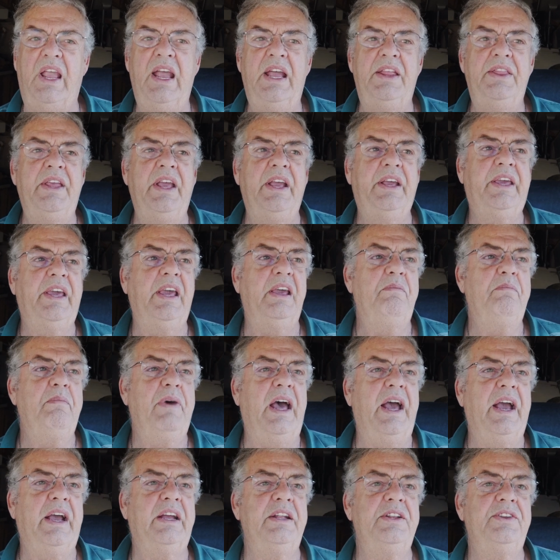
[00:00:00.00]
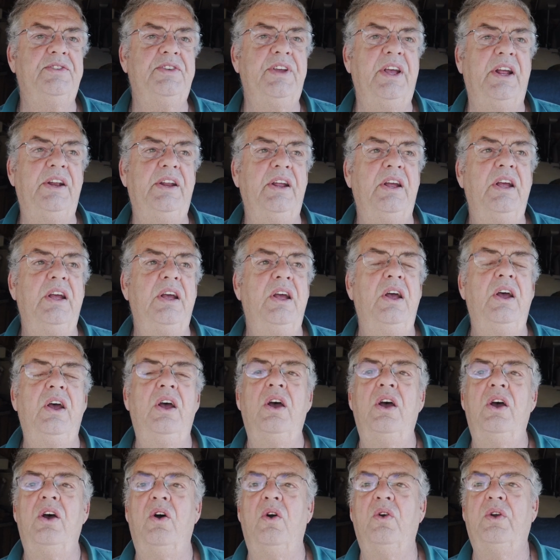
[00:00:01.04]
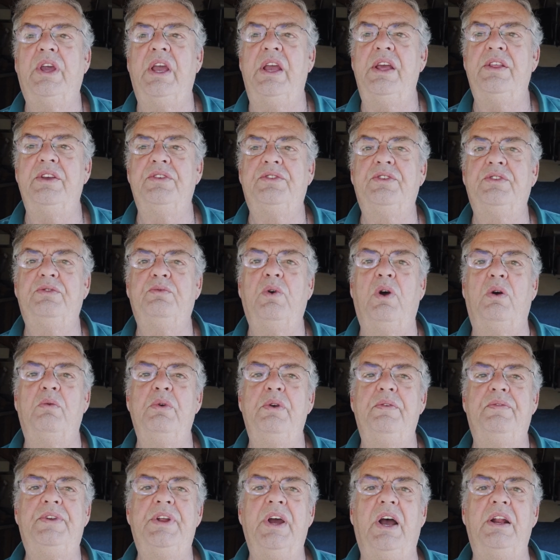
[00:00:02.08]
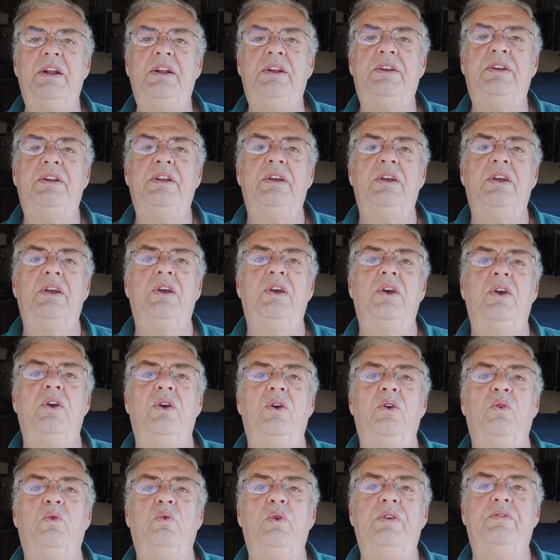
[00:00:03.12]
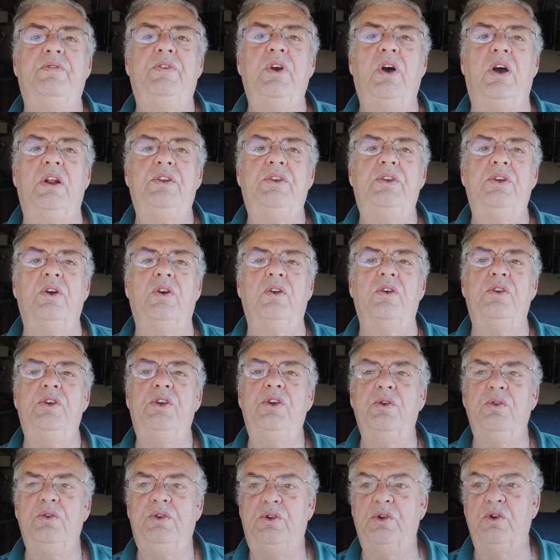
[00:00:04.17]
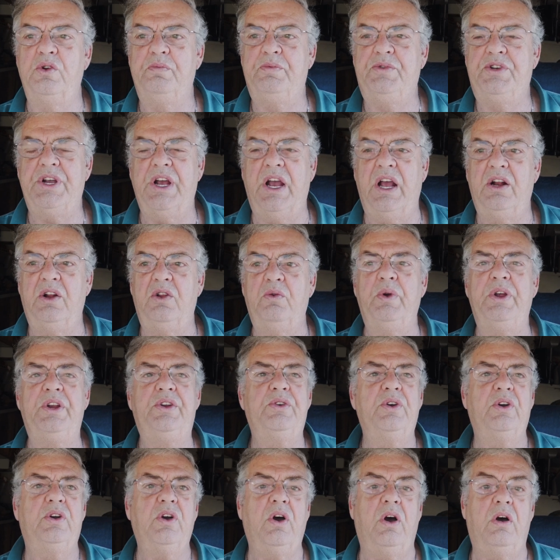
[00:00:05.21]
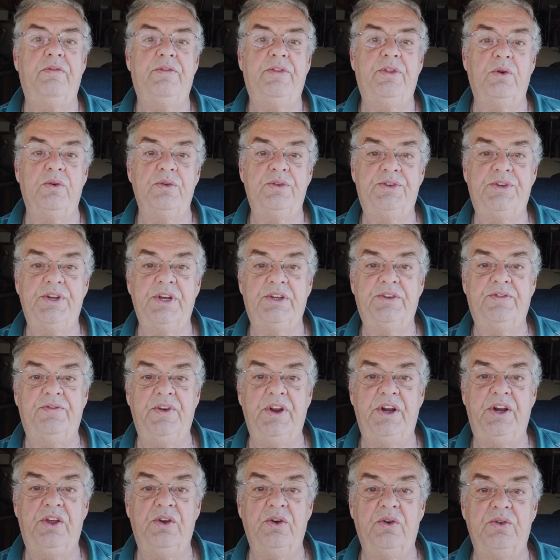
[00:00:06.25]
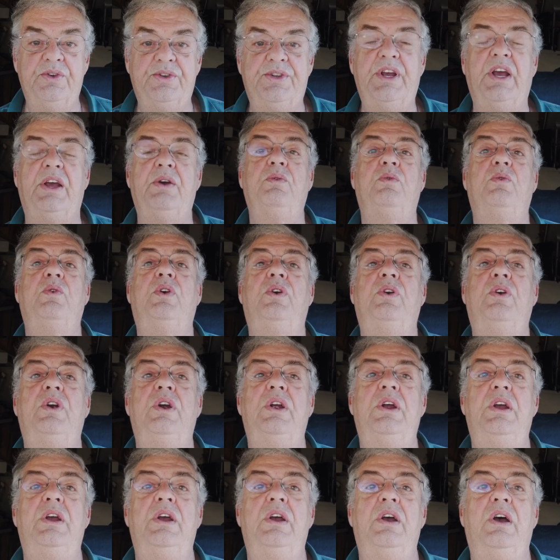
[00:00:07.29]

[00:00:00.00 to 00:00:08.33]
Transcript: and they came back and said, okay, this is what we've done. We've got your YouTube channel. We took off those 6 videos that were